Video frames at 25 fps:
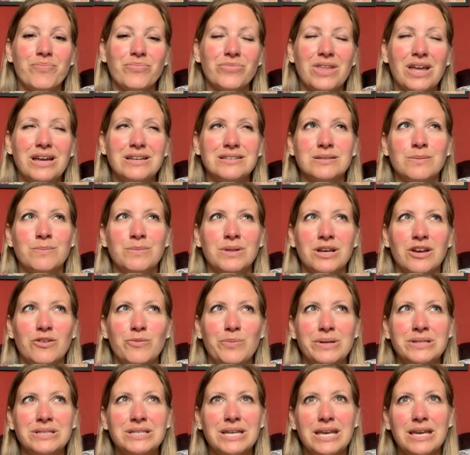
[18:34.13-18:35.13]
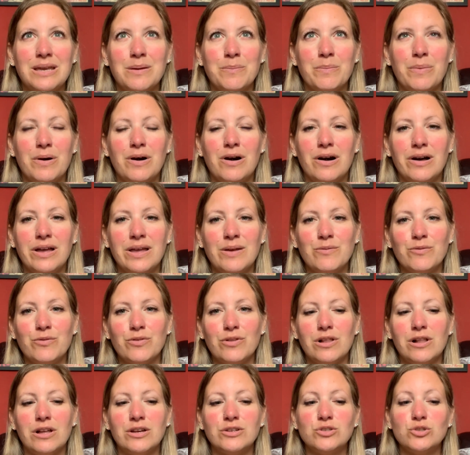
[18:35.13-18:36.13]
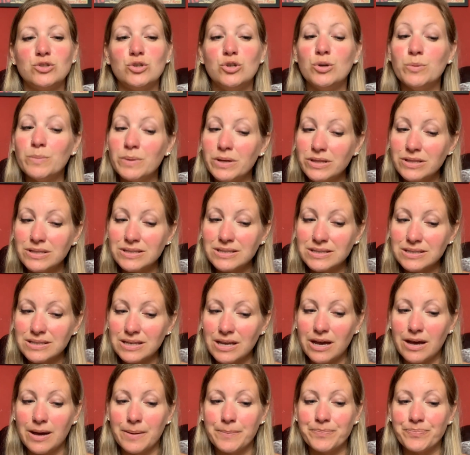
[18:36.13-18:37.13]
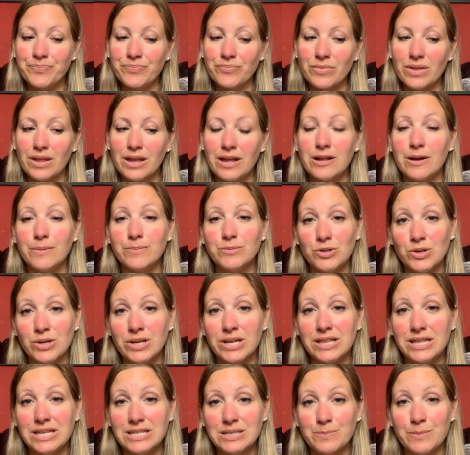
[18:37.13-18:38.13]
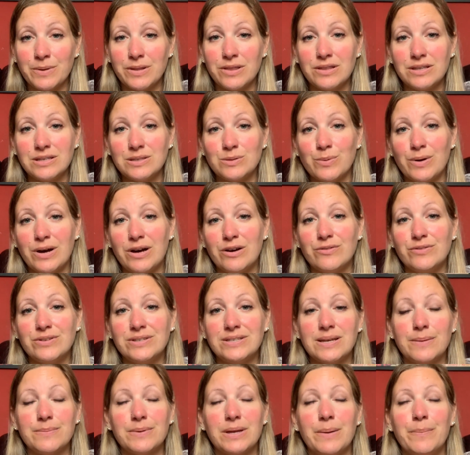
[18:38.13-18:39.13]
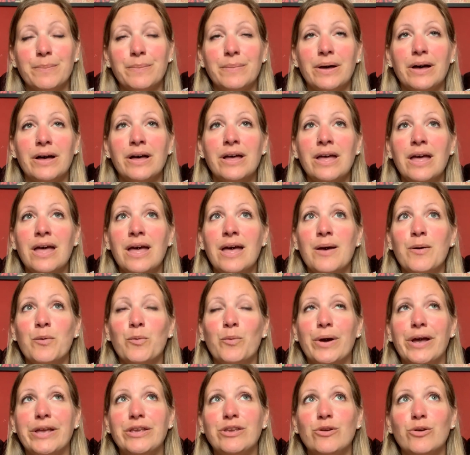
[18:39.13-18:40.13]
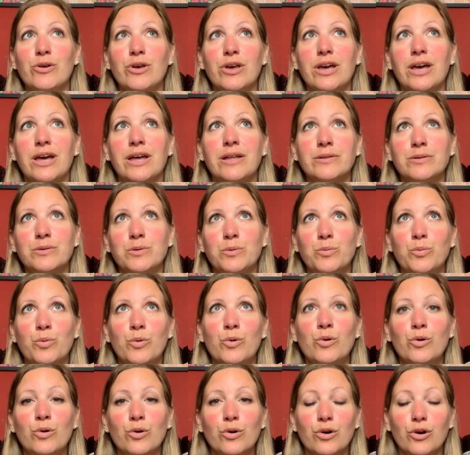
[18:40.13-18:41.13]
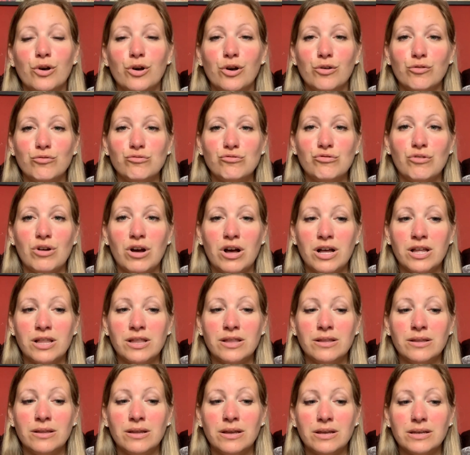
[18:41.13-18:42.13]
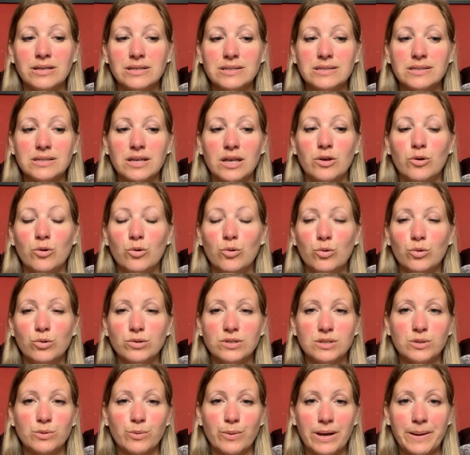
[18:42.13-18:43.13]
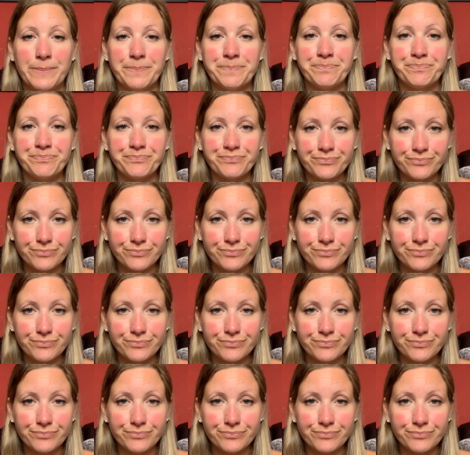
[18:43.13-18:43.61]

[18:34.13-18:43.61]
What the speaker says: That's something I've been taking part in for the last 2 months, and I'm doing it this month as well for September, where you can walk, run, cycle or swim